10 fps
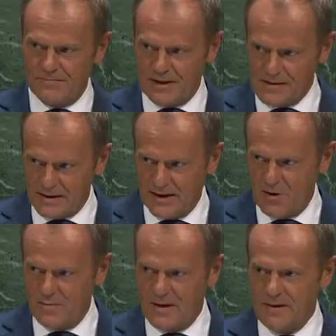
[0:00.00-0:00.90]
Please
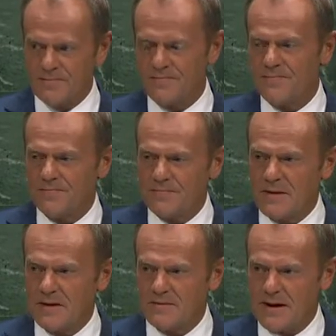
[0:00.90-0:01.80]
allow me
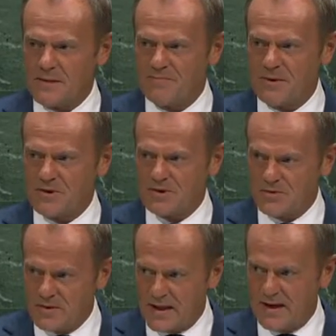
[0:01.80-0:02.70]
in my speech
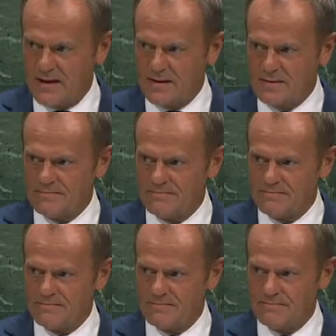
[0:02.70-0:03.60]
today,
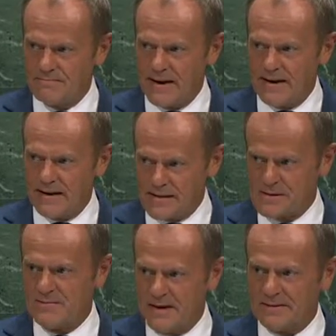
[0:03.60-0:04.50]
my
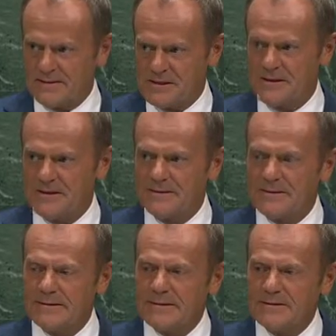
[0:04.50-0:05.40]
last one here,
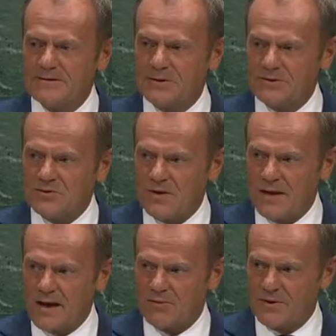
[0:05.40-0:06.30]
not to
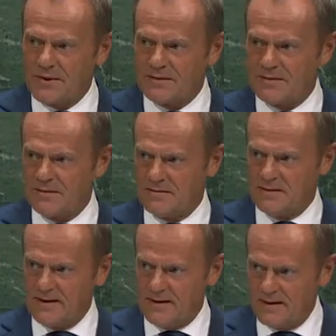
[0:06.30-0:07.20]
elaborate in
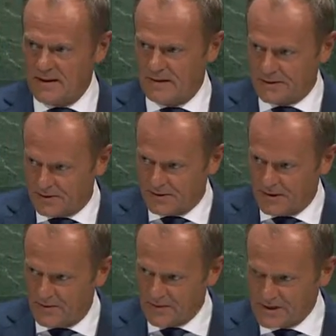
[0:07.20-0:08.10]
detail on
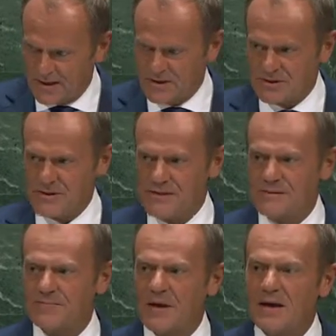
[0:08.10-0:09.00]
our
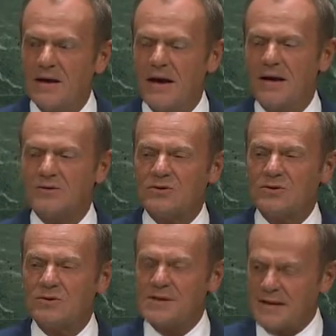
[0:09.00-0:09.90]
challenges and
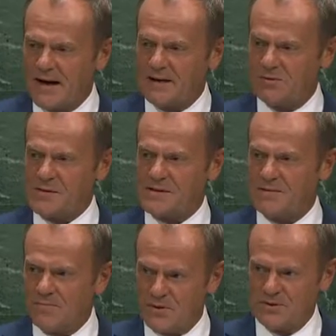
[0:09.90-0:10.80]
to start with
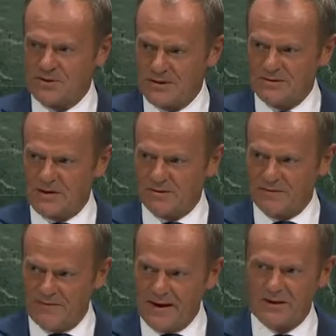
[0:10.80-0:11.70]
a more general
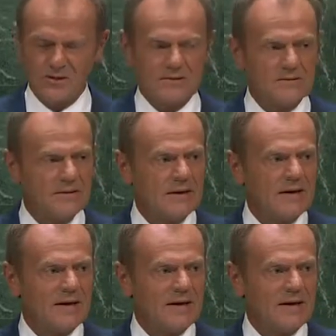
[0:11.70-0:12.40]
reflection